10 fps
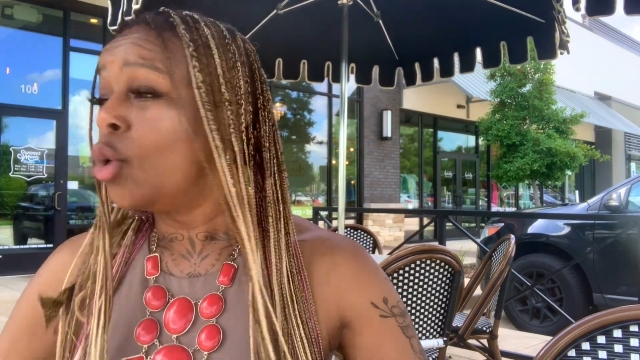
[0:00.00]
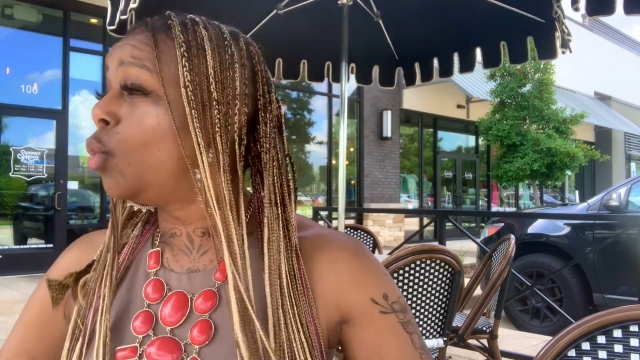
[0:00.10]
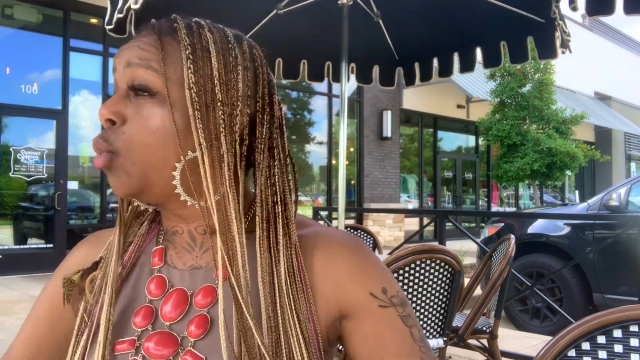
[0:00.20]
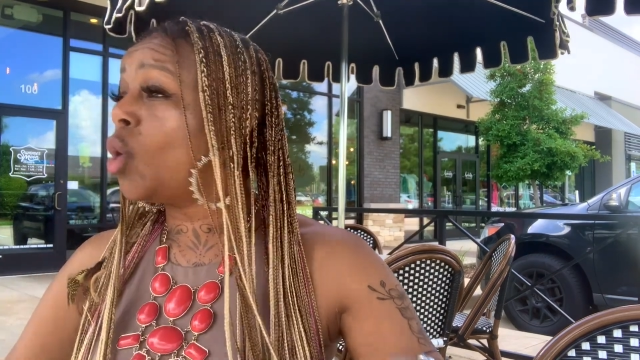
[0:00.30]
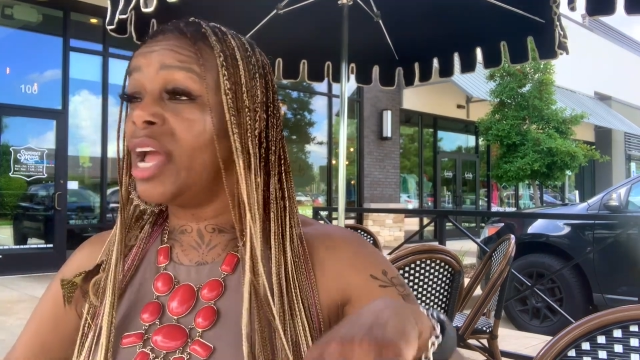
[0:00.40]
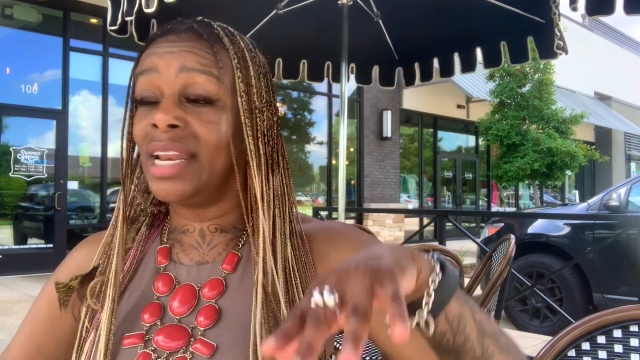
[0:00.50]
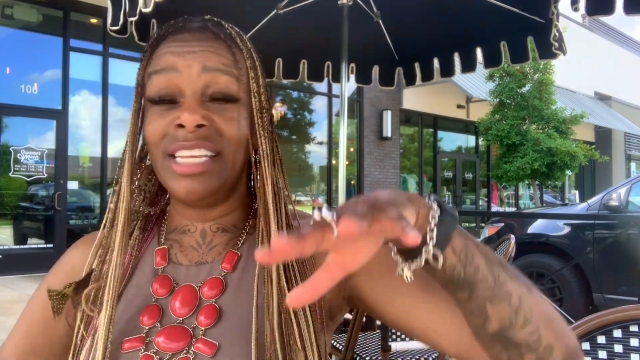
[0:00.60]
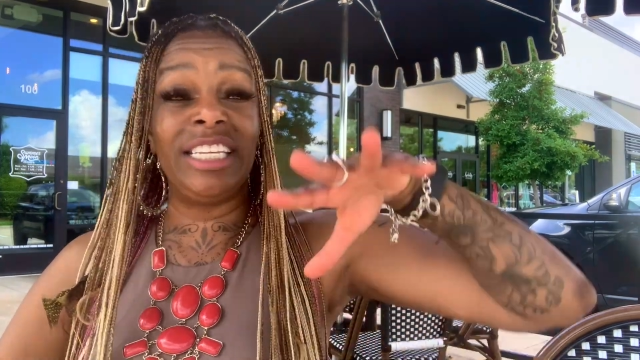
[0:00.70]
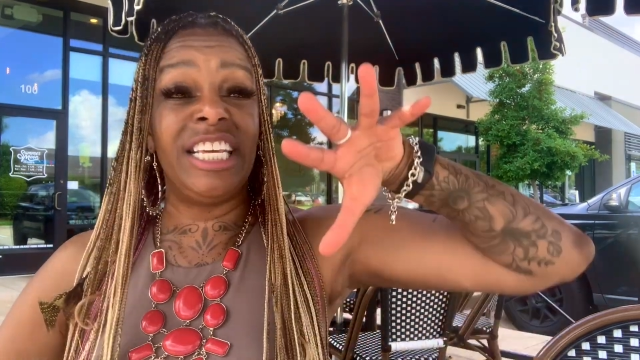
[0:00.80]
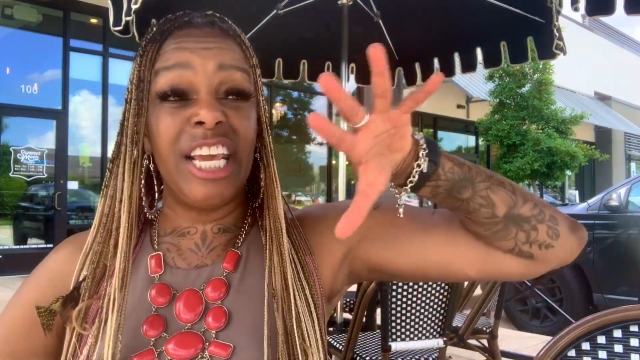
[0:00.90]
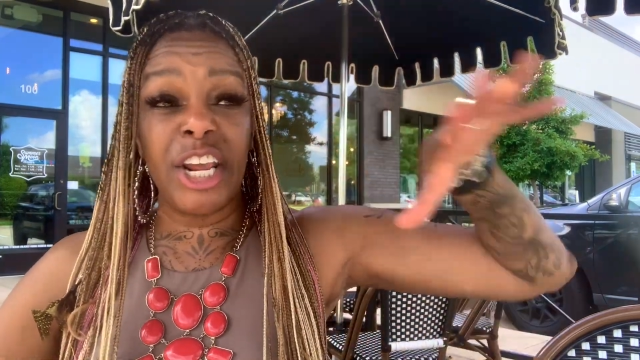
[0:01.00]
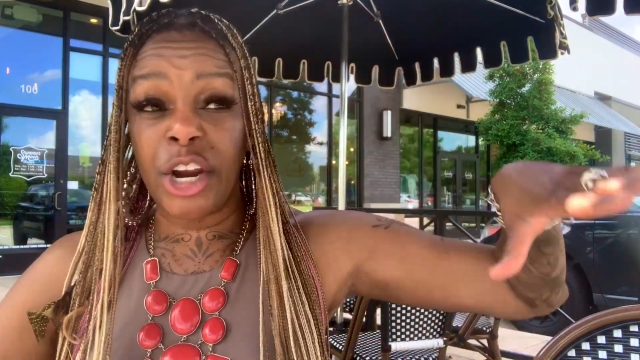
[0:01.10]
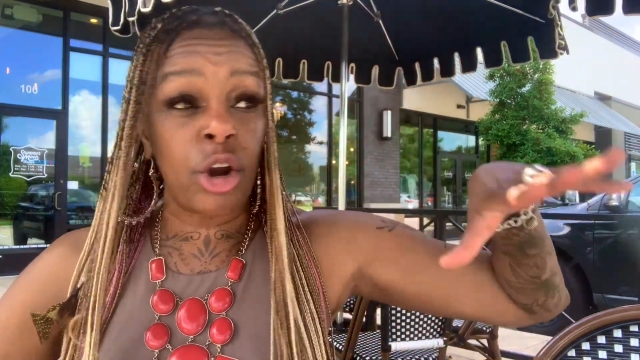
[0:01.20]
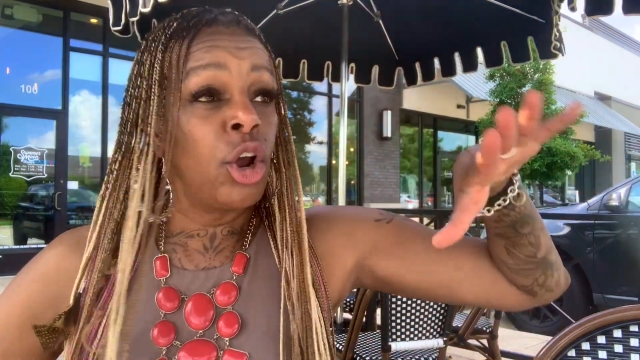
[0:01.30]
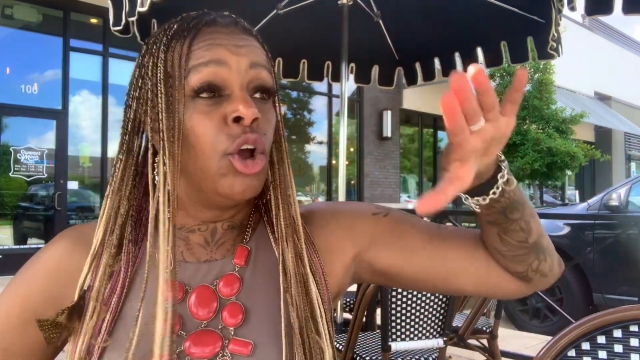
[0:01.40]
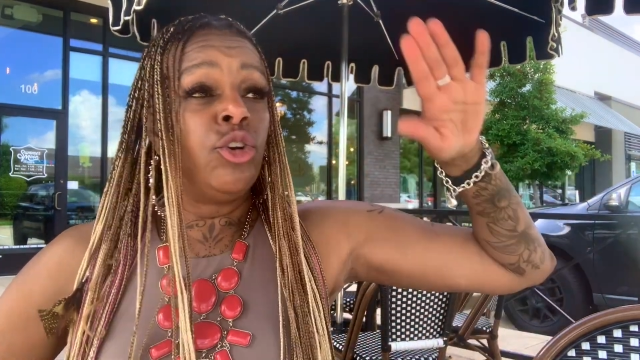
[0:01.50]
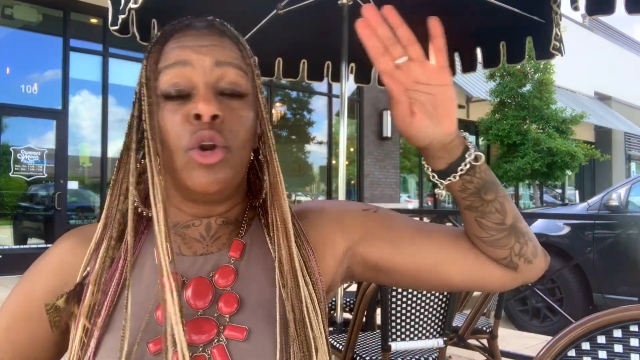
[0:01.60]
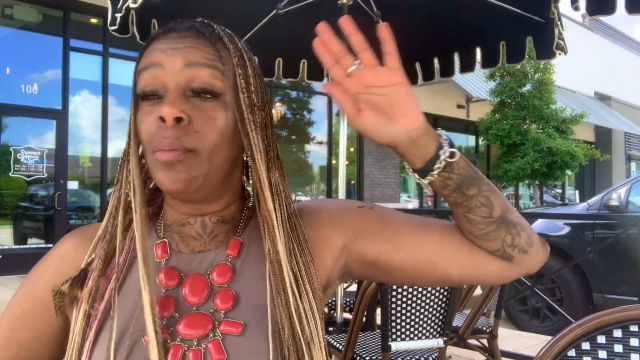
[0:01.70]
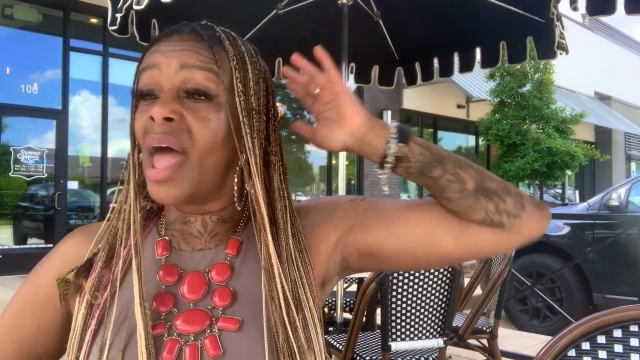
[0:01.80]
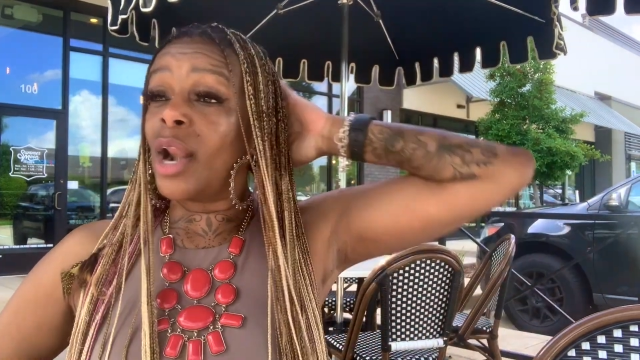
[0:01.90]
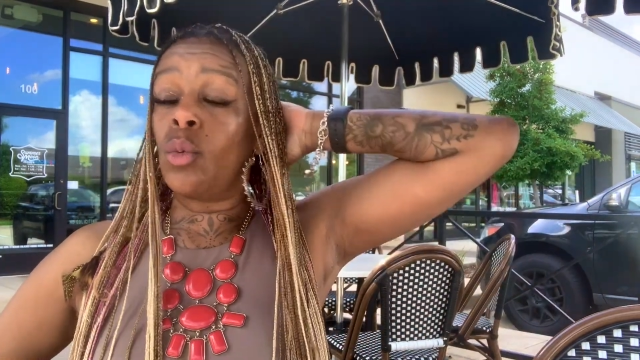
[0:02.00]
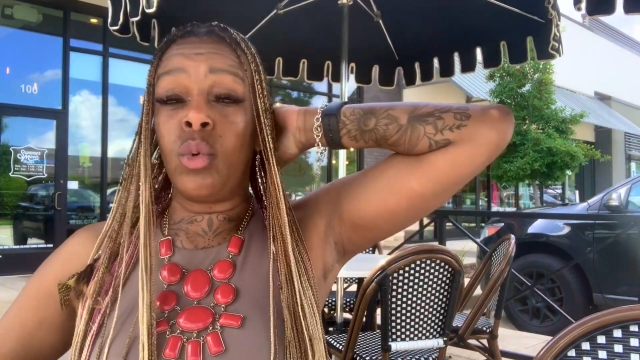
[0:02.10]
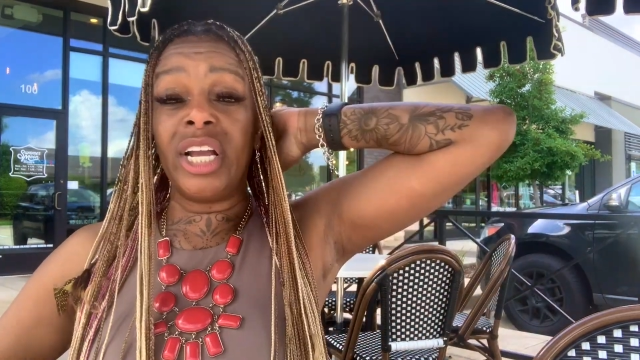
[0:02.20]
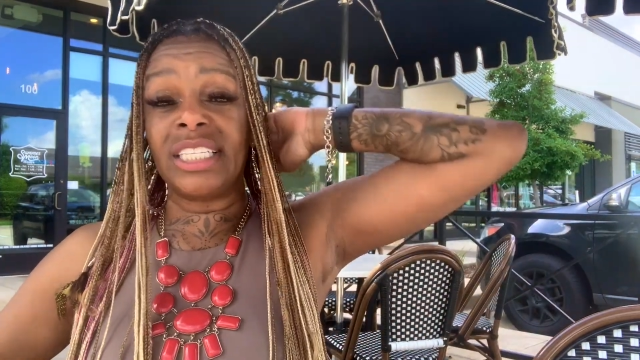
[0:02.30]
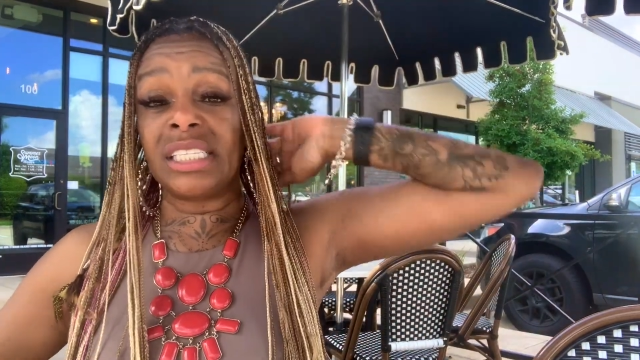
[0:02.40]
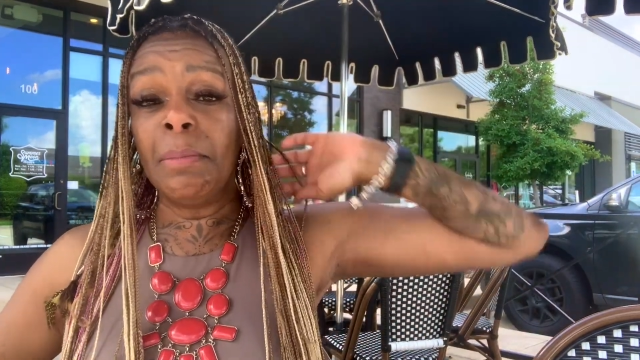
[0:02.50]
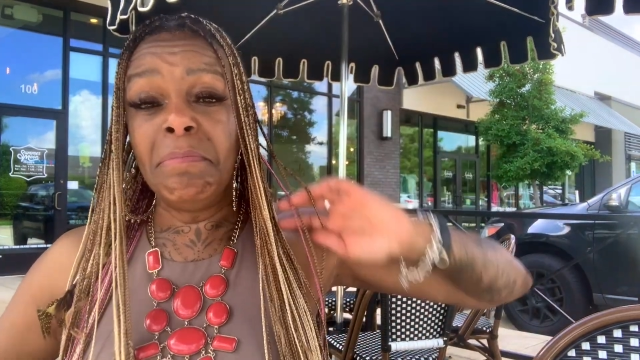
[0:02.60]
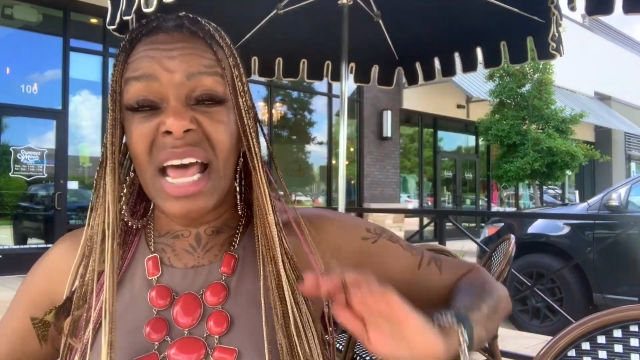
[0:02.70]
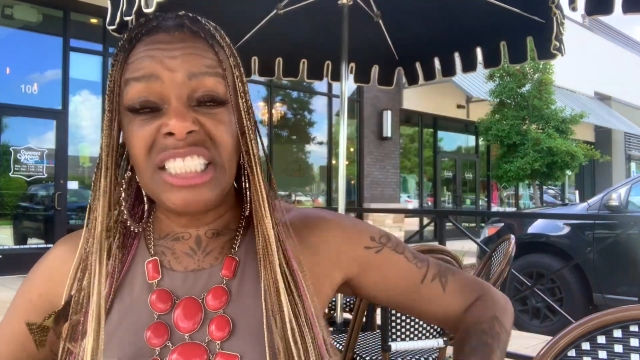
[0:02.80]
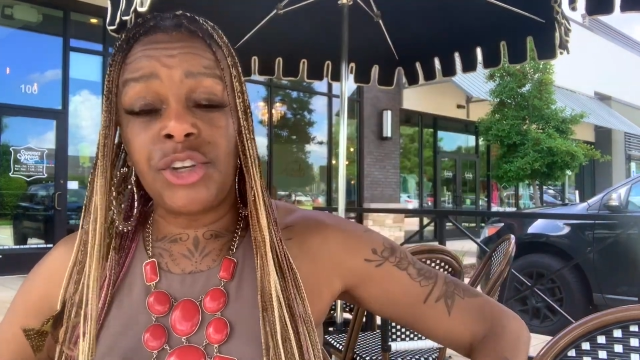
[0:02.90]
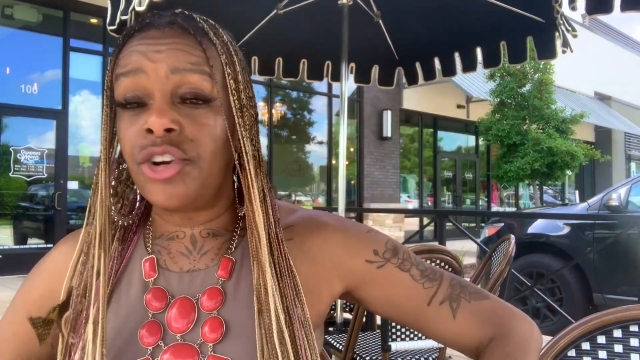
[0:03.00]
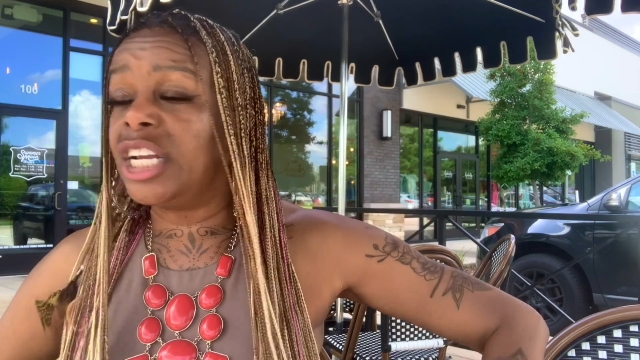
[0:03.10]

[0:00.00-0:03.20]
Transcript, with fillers: what year, no matter what semester it